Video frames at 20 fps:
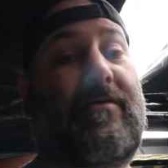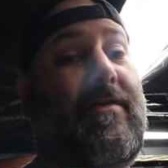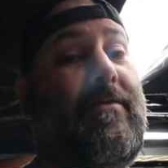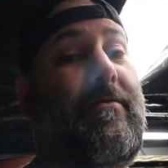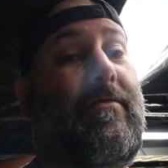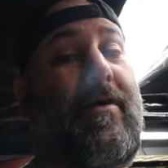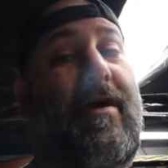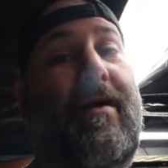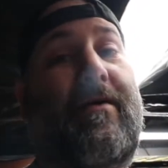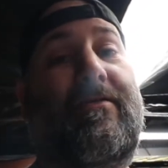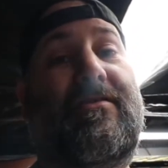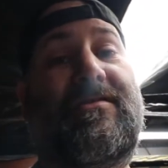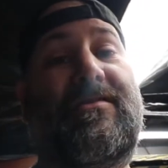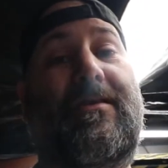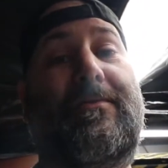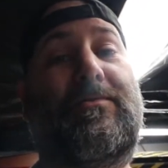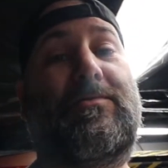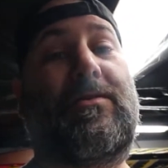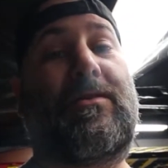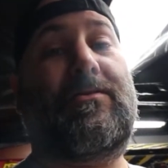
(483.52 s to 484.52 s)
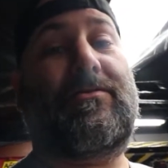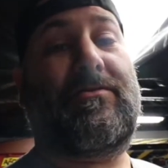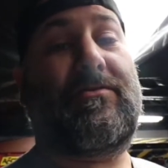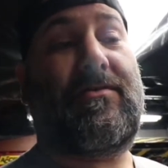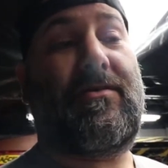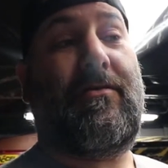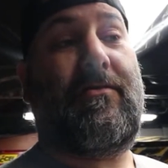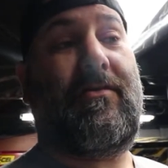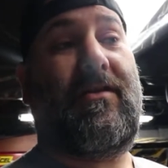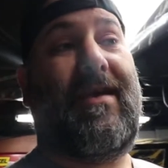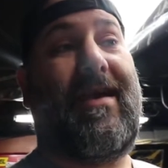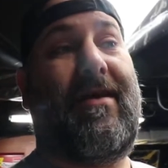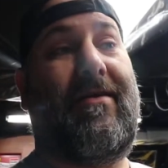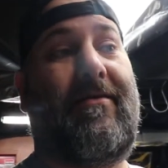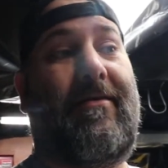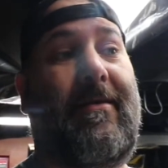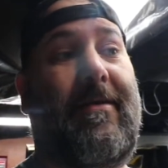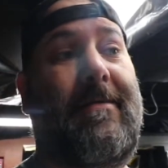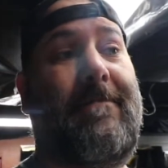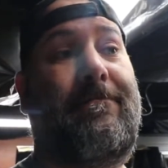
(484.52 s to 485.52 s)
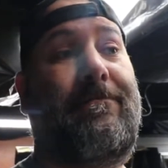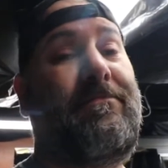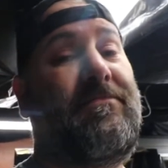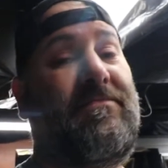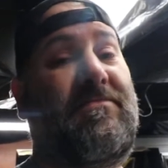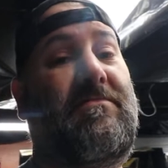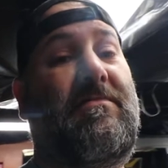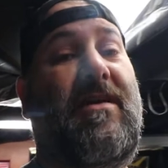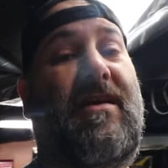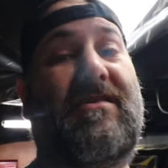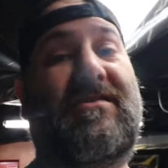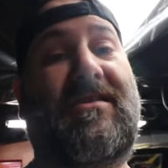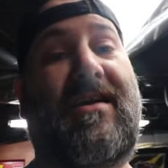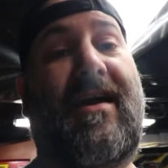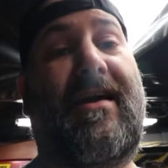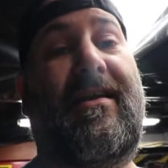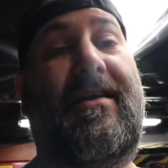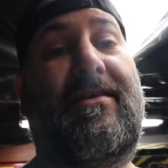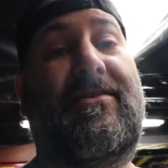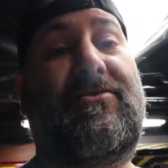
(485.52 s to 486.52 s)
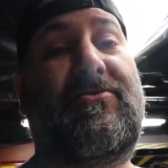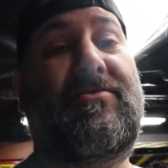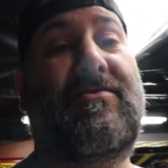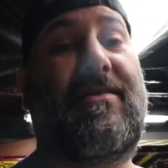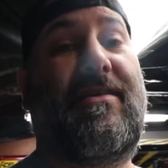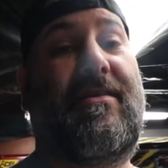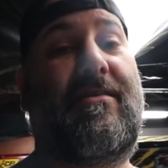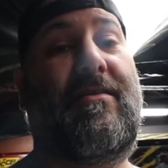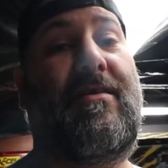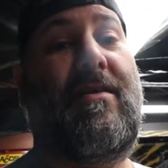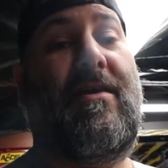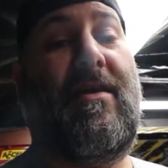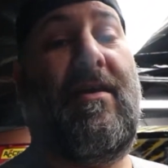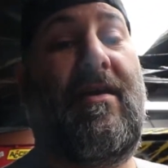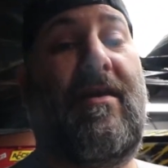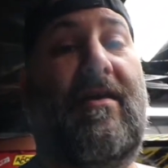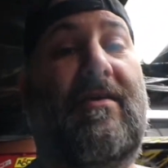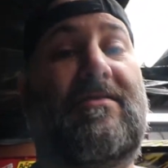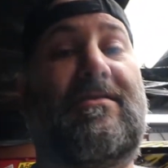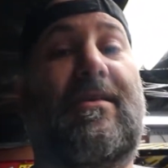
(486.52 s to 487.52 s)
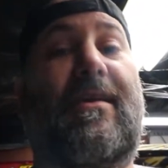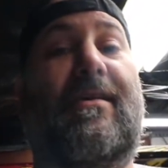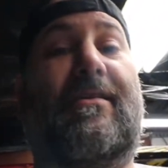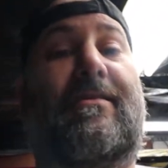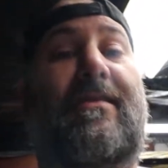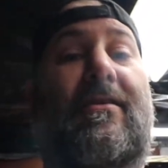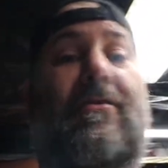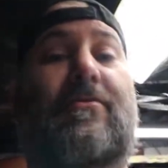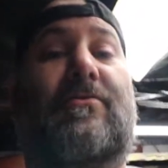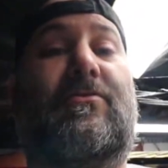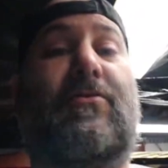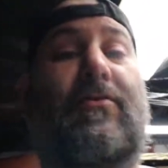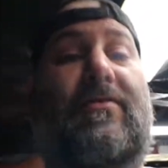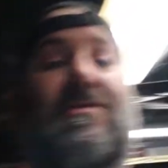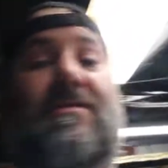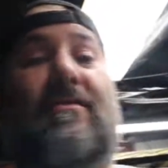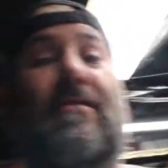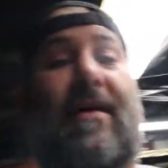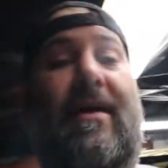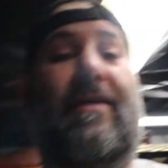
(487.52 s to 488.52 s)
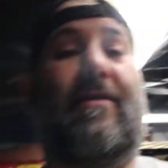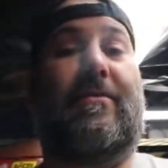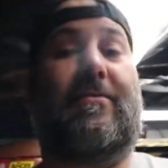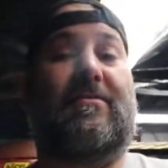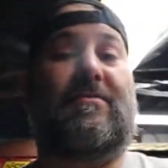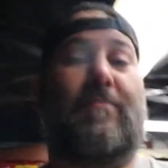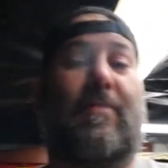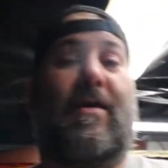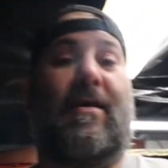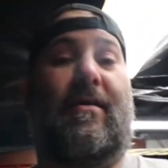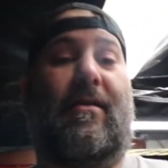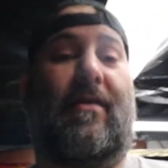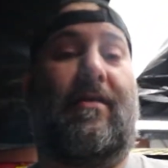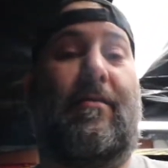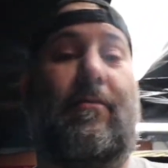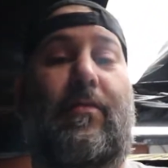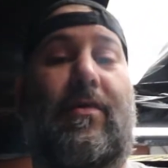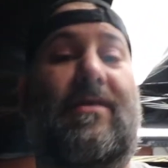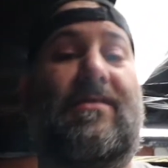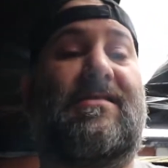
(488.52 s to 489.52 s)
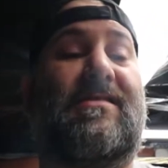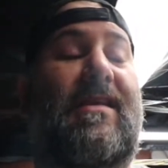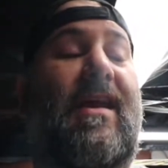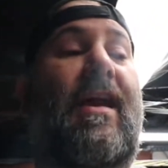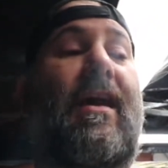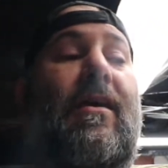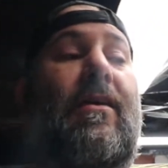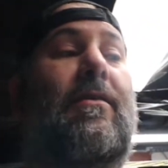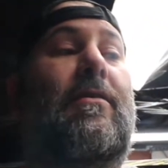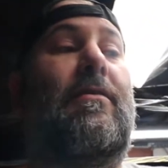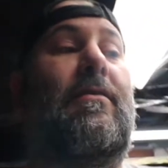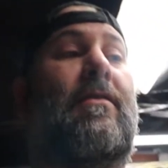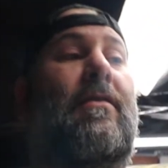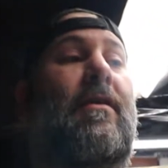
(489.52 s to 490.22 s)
They don't know how the substructures go together. It's kind of interesting. It's like Tinker Toys and Legos, man, on a big scale.